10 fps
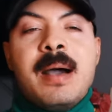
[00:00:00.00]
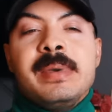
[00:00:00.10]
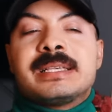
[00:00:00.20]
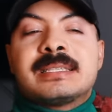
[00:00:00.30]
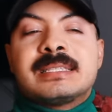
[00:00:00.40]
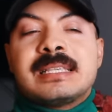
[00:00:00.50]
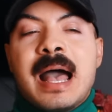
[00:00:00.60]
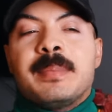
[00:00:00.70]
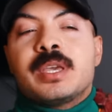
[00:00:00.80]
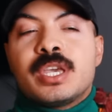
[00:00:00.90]
I'm ex
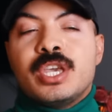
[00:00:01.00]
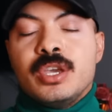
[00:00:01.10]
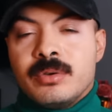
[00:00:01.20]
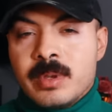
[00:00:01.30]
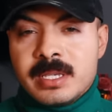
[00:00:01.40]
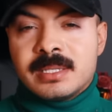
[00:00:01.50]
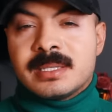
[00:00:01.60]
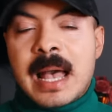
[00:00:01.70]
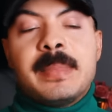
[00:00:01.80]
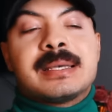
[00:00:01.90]
I'm curious.
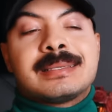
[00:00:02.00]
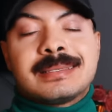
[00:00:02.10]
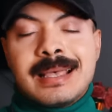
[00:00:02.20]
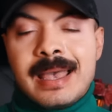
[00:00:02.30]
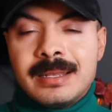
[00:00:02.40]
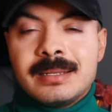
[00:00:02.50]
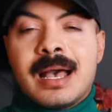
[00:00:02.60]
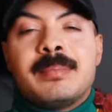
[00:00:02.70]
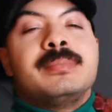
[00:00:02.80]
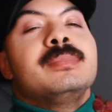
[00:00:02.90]
I'm excited.
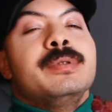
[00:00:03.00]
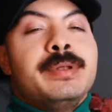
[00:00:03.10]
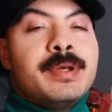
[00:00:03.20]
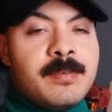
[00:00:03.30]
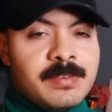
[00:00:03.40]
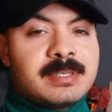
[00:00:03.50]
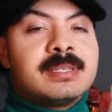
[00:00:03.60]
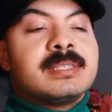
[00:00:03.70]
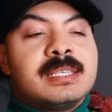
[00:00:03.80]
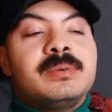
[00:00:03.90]
I'm nervous to
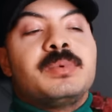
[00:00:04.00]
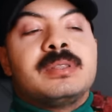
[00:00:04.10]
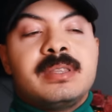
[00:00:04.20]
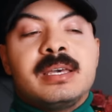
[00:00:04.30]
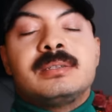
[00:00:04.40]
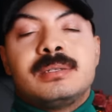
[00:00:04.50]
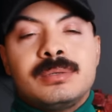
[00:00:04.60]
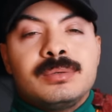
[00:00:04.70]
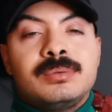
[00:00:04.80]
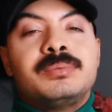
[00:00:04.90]
see what they
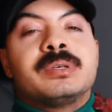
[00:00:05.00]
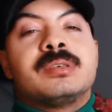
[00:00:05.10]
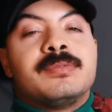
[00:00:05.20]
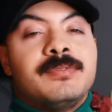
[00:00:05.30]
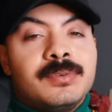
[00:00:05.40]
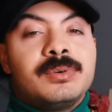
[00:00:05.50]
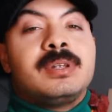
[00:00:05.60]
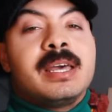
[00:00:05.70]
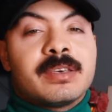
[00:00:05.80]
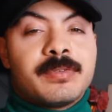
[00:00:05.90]
do with a
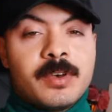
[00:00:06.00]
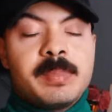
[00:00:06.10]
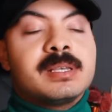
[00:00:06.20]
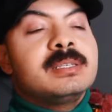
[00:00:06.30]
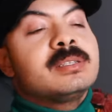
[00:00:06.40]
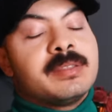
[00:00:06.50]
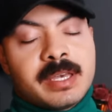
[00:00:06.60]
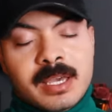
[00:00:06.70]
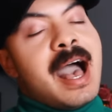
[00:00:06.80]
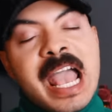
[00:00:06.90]
full-length film. Because here's the
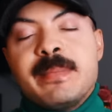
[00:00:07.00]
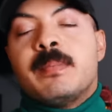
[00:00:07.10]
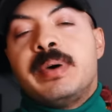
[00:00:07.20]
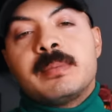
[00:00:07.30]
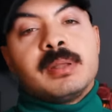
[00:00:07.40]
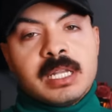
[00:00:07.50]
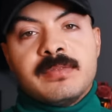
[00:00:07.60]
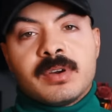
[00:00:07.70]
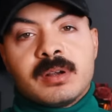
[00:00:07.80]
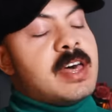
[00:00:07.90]
thing. I am a big
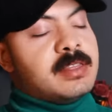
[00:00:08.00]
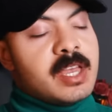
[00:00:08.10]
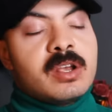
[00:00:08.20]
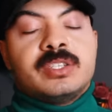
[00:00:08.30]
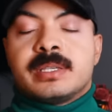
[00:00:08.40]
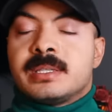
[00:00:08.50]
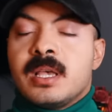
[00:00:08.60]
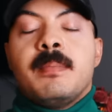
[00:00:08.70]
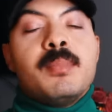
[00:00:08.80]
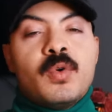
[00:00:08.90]
believer that there are just
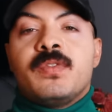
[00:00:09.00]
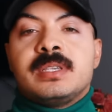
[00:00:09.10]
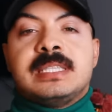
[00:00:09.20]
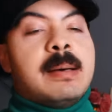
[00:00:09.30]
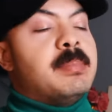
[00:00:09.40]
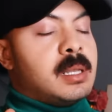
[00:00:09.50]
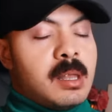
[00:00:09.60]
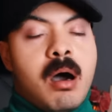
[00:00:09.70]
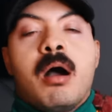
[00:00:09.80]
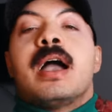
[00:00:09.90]
some movies that
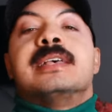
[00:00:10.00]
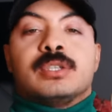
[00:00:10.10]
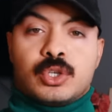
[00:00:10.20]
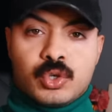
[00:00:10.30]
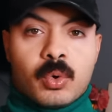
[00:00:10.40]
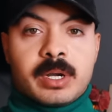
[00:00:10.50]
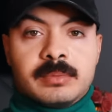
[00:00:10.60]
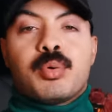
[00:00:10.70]
belong as a short.